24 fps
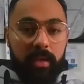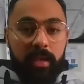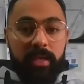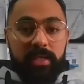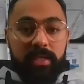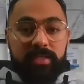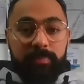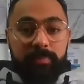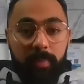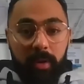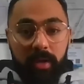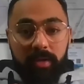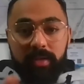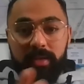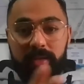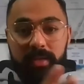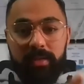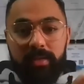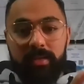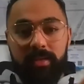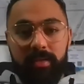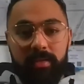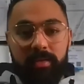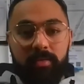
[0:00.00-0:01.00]
His
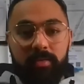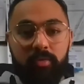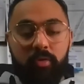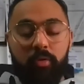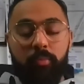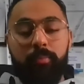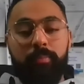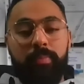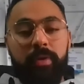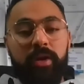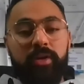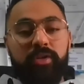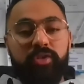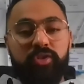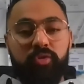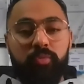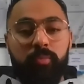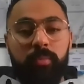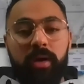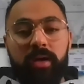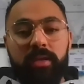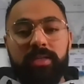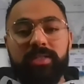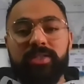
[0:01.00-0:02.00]
body compared to
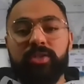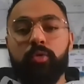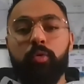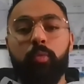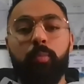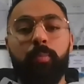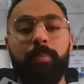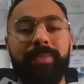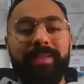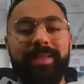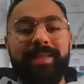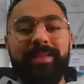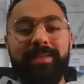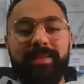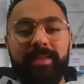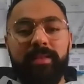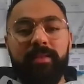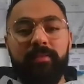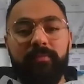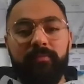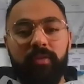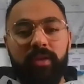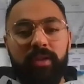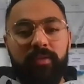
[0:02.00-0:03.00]
mine is completely
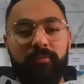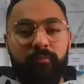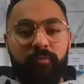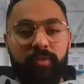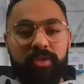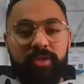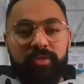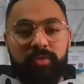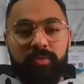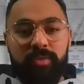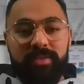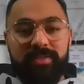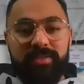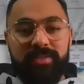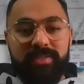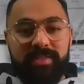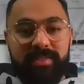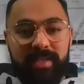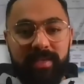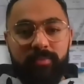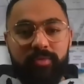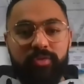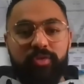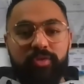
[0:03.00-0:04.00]
different. If we do the
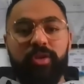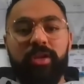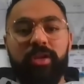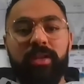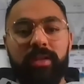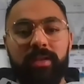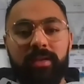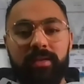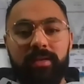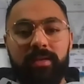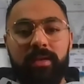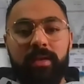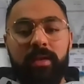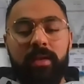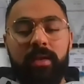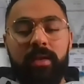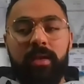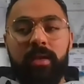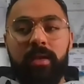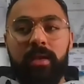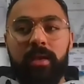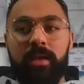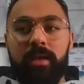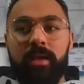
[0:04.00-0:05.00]
same training,
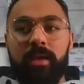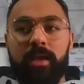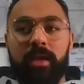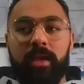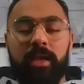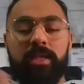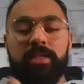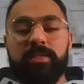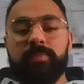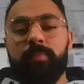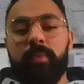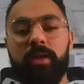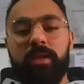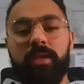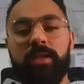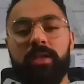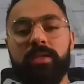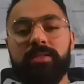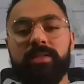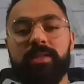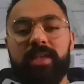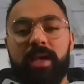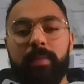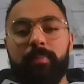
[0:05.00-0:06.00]
his body,
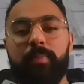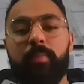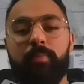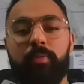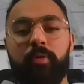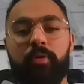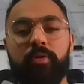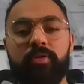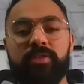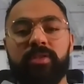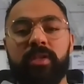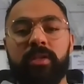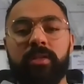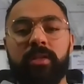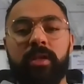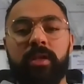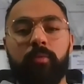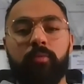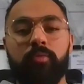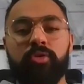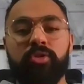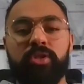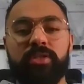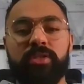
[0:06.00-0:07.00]
he's the type of person
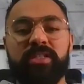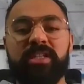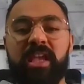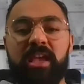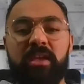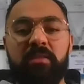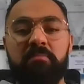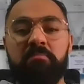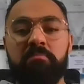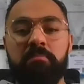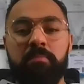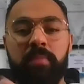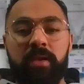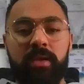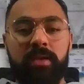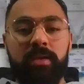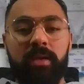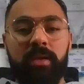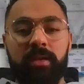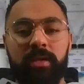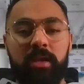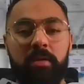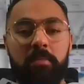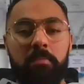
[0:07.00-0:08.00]
that would just get
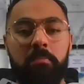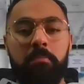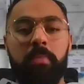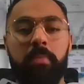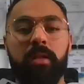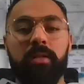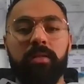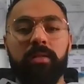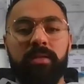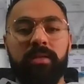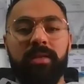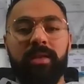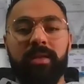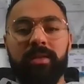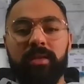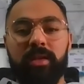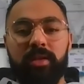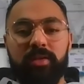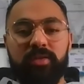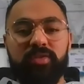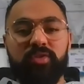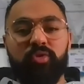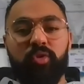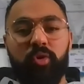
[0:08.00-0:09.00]
big and get bulky and
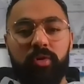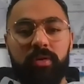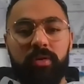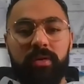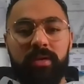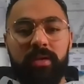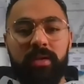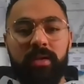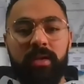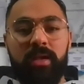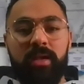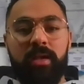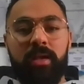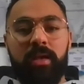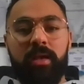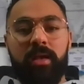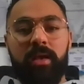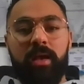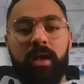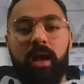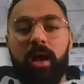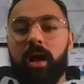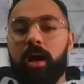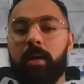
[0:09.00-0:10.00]
get strong.
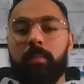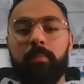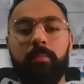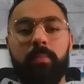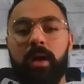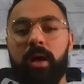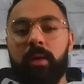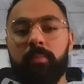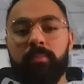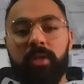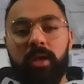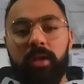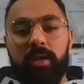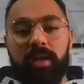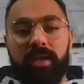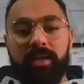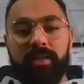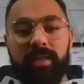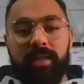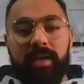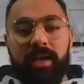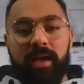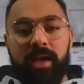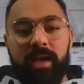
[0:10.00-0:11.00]
I'm not
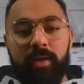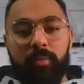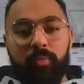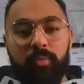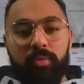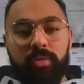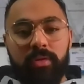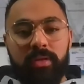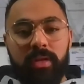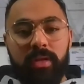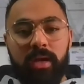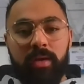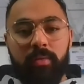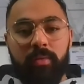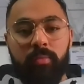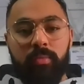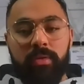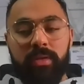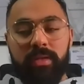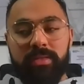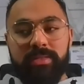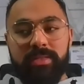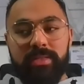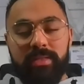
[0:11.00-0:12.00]
like that. I would.
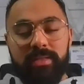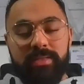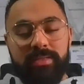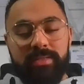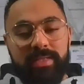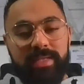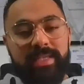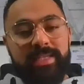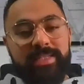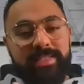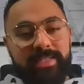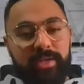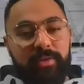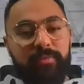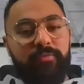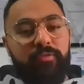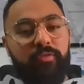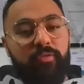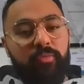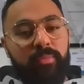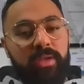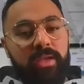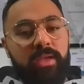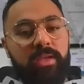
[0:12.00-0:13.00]
It's easier
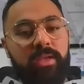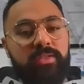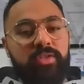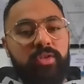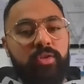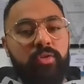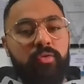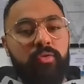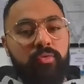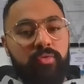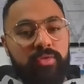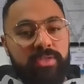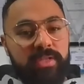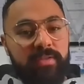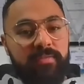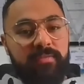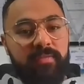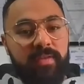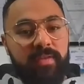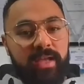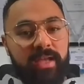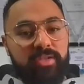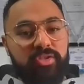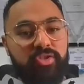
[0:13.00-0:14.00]
for me to lose the
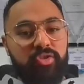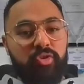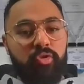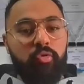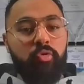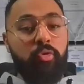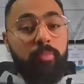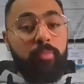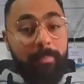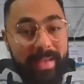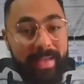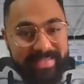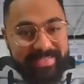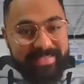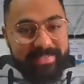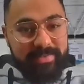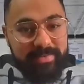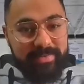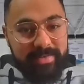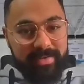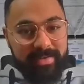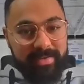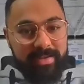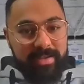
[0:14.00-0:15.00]
fat, to look
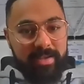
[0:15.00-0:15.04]
better.